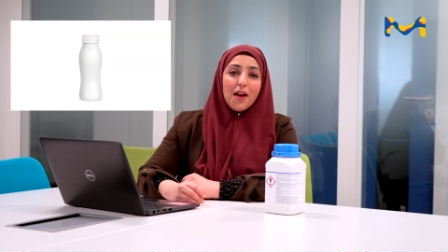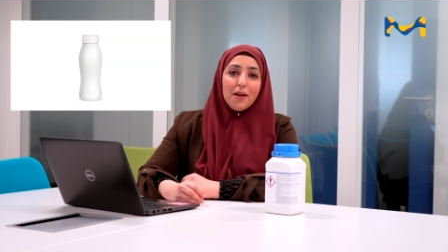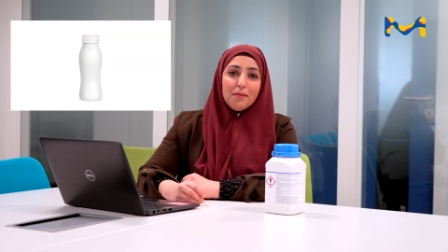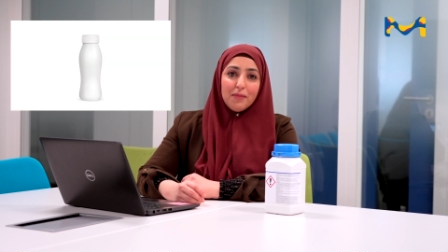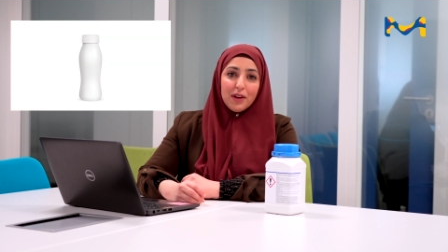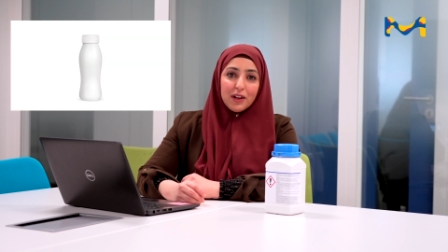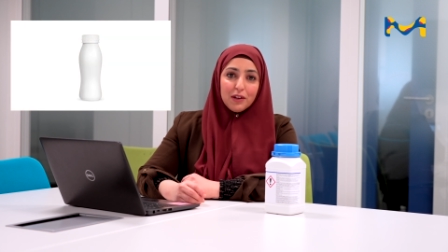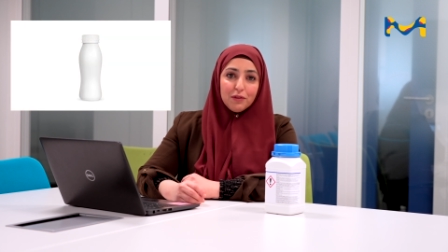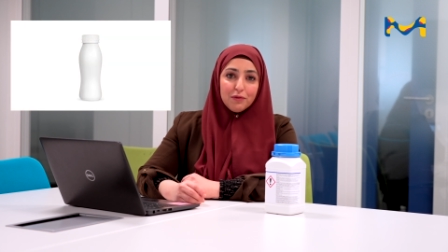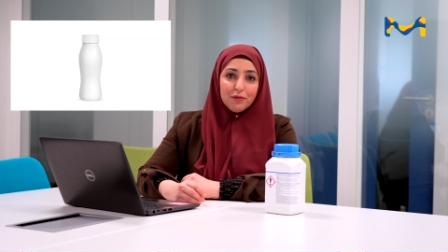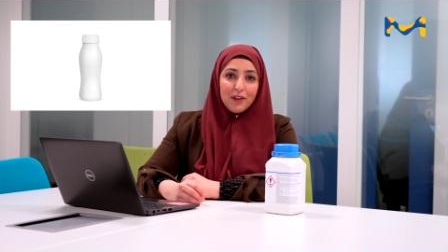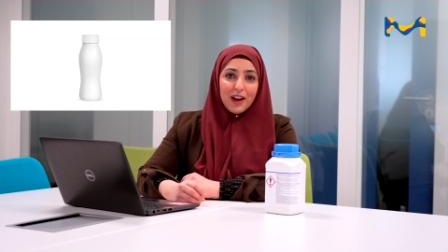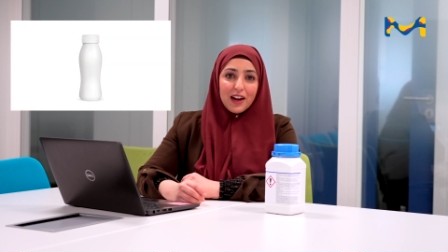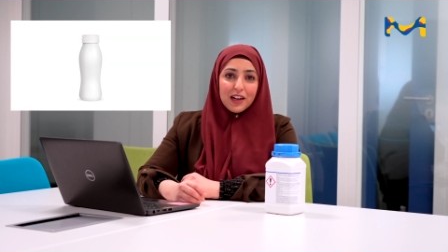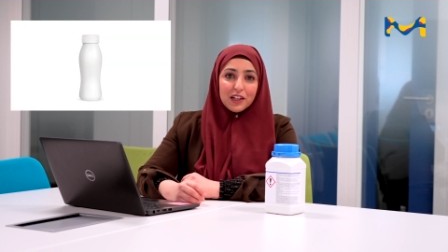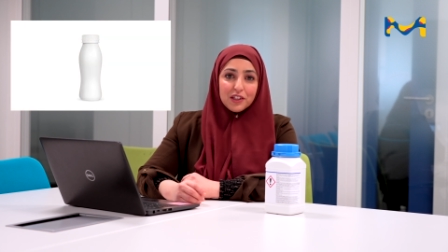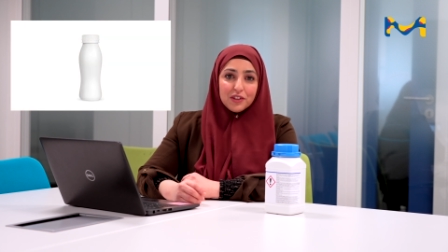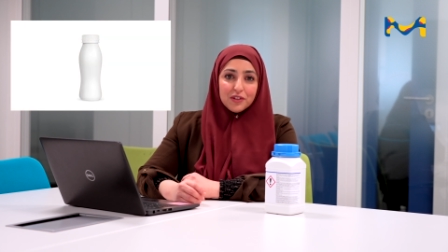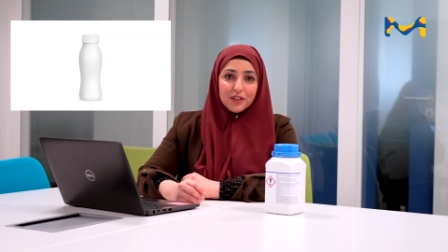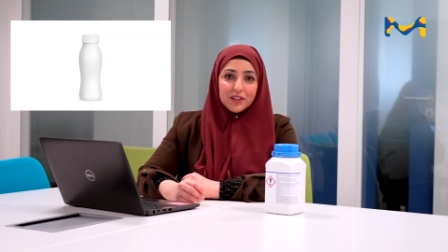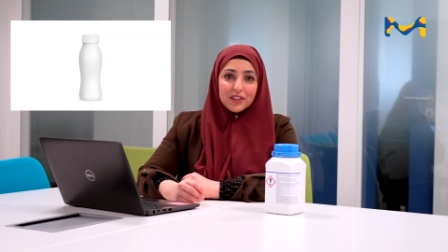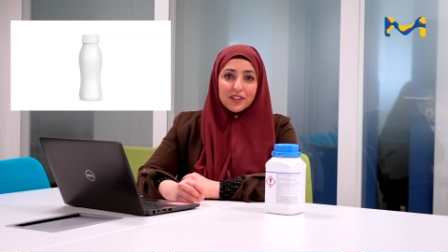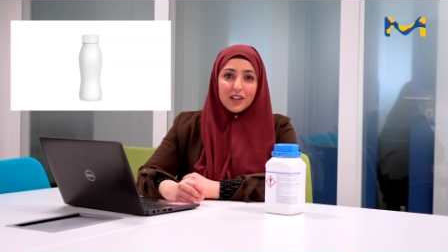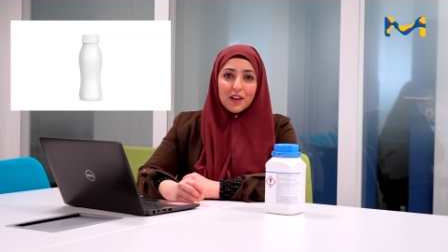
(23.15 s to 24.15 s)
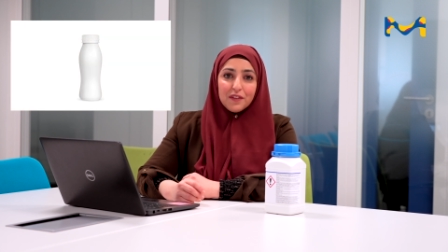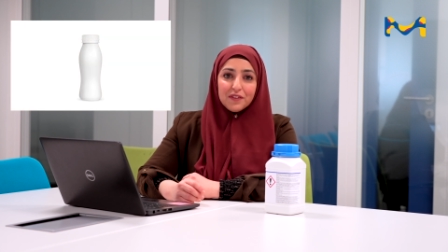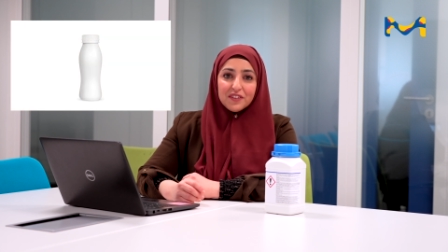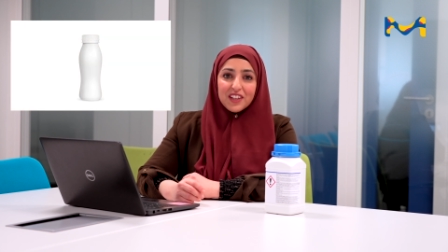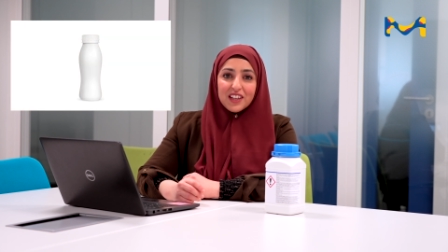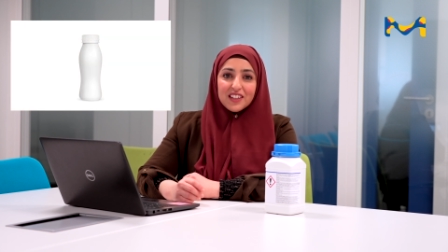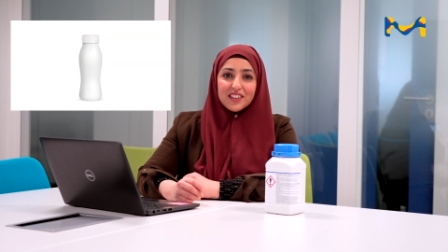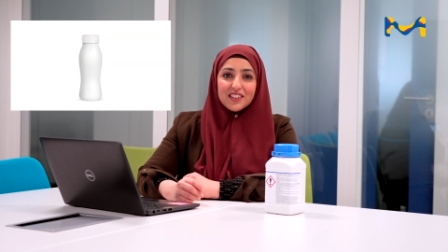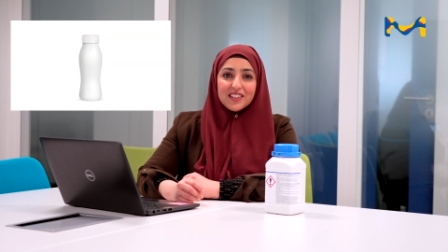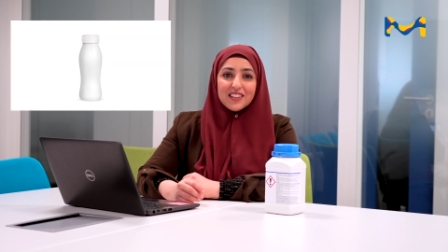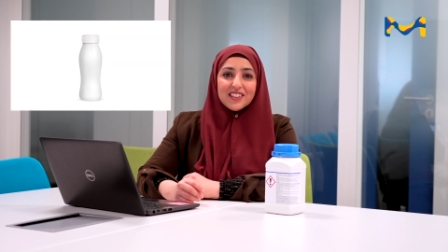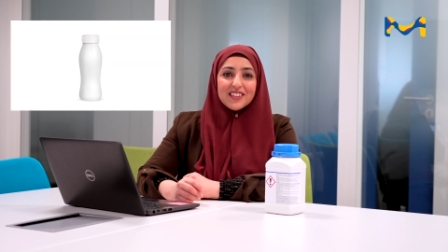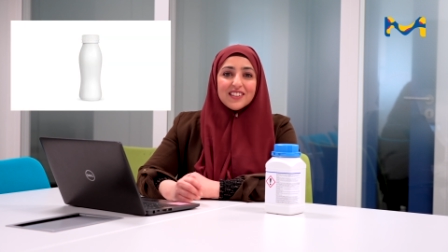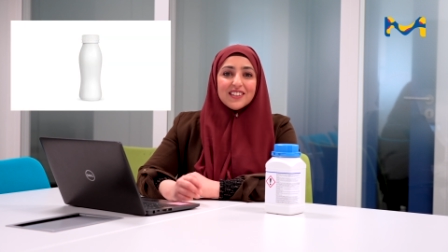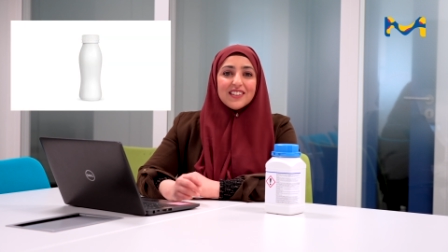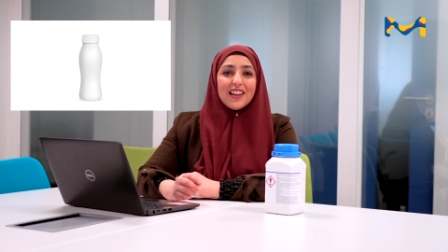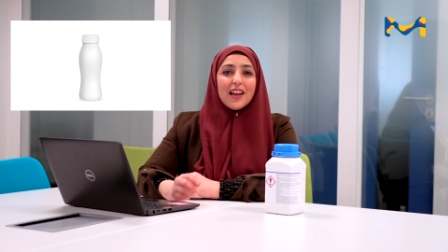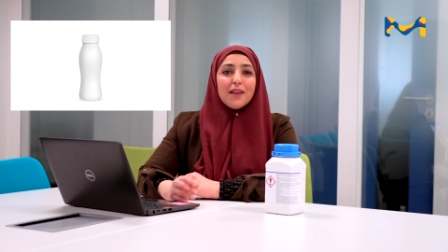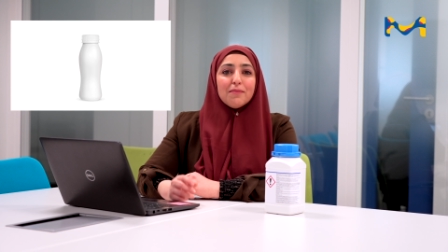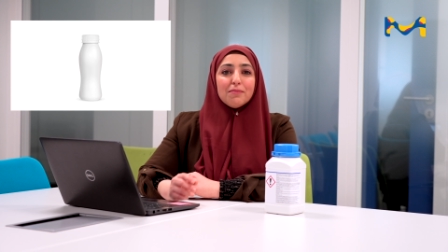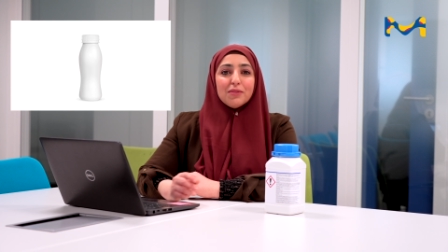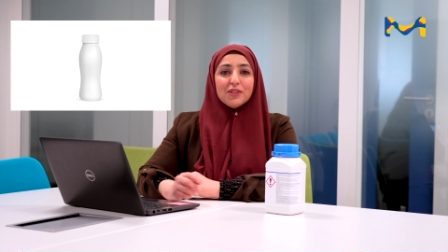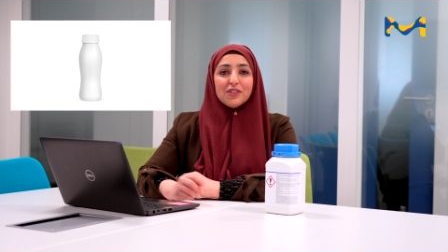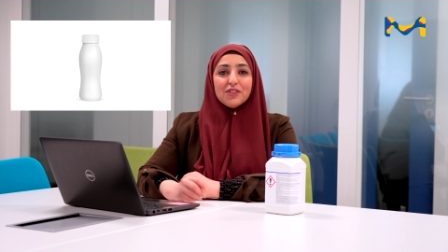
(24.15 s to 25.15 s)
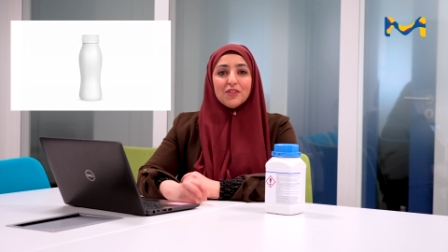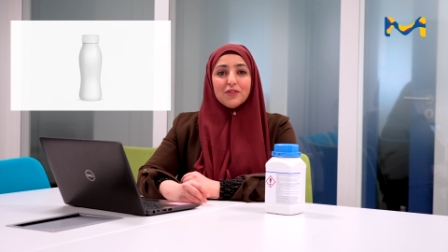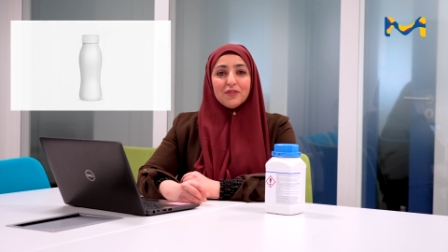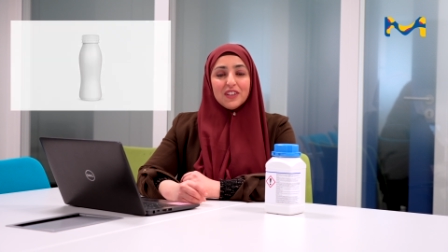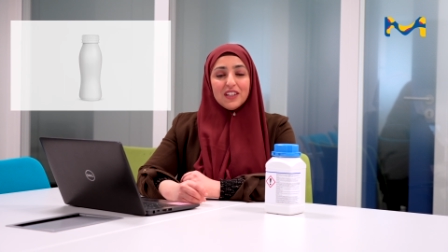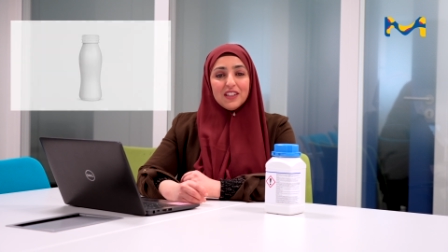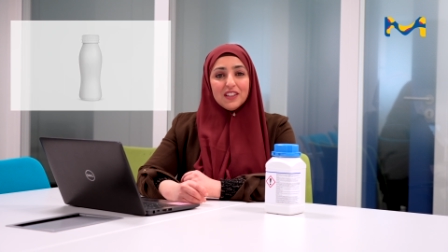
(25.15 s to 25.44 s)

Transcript: manufacturers have tested samples of